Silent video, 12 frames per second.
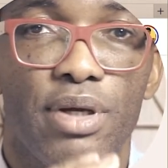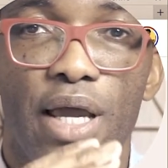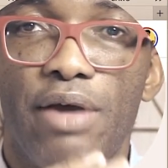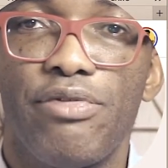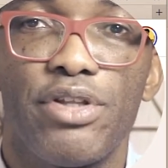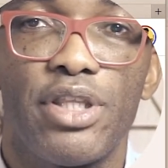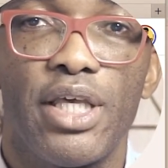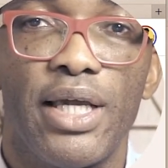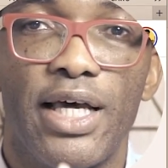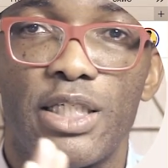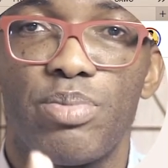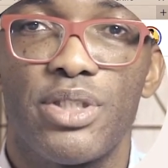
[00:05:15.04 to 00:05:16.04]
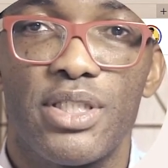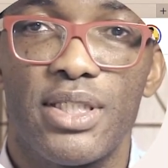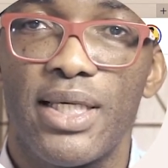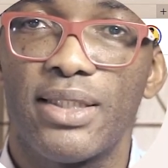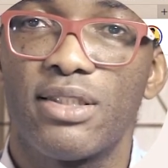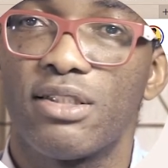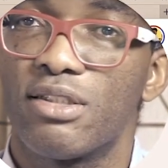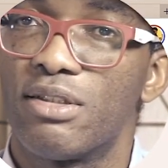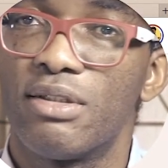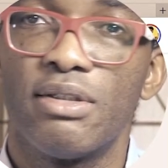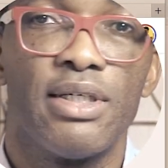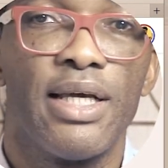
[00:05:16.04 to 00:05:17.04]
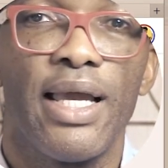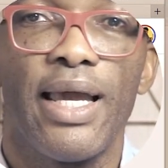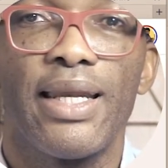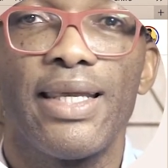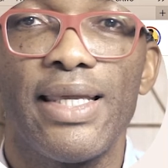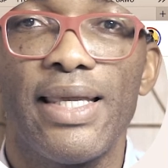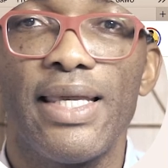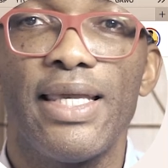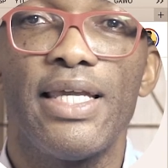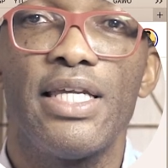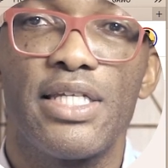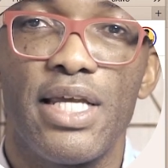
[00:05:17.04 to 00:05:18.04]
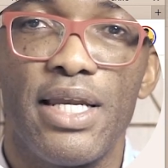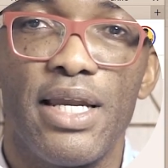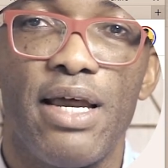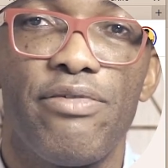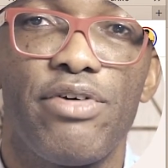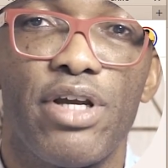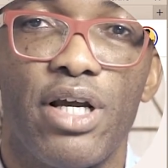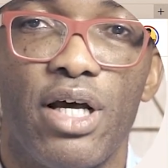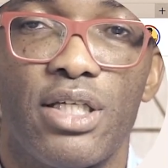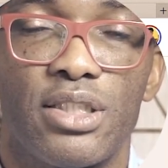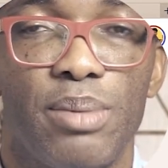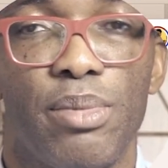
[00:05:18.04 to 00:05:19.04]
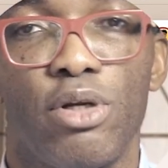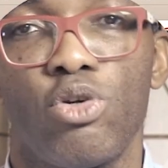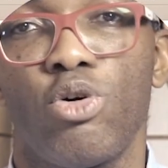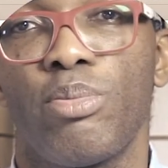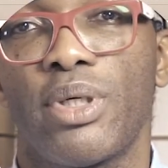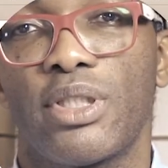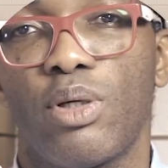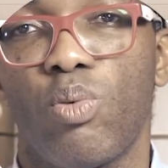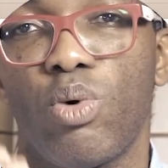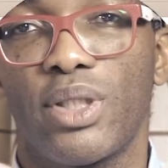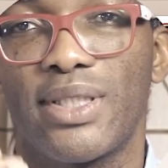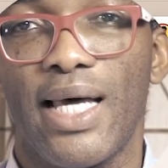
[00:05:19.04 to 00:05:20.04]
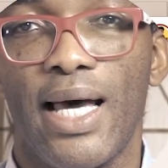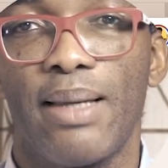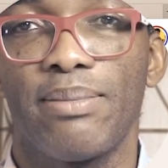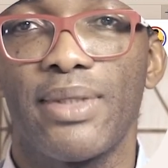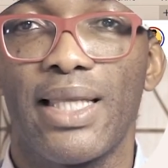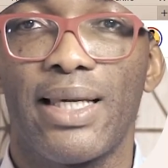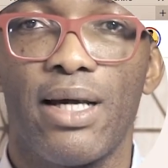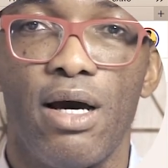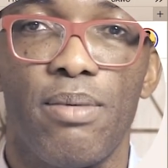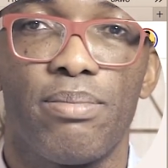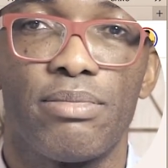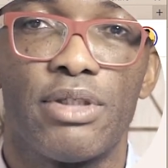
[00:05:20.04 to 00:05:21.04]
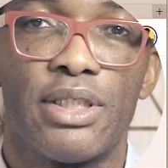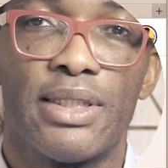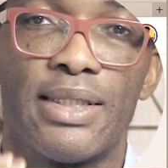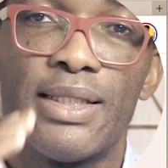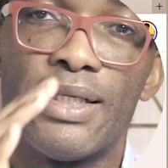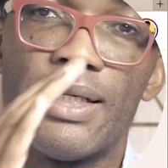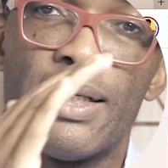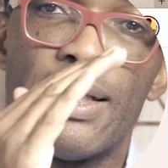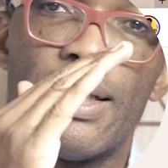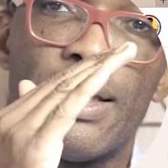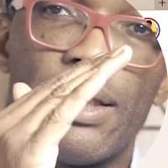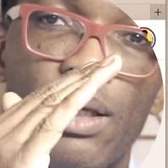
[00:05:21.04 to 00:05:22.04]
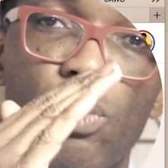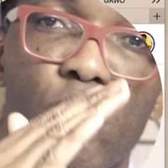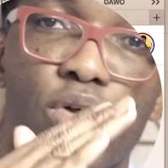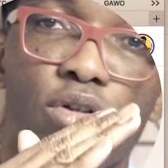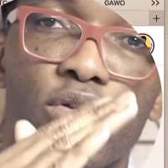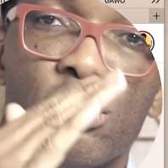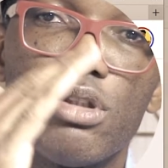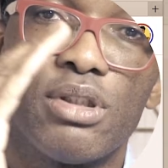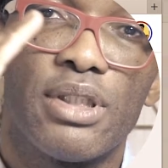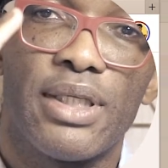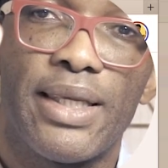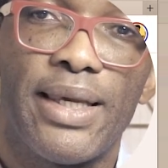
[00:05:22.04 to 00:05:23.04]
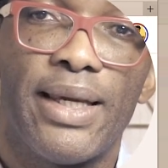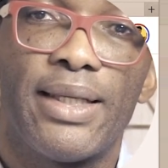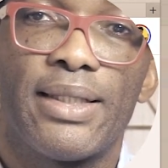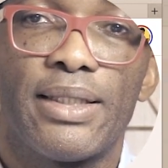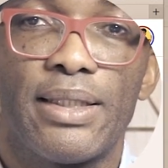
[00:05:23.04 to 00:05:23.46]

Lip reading: Everything has been set, and each and every customer, no matter what time they come, they will get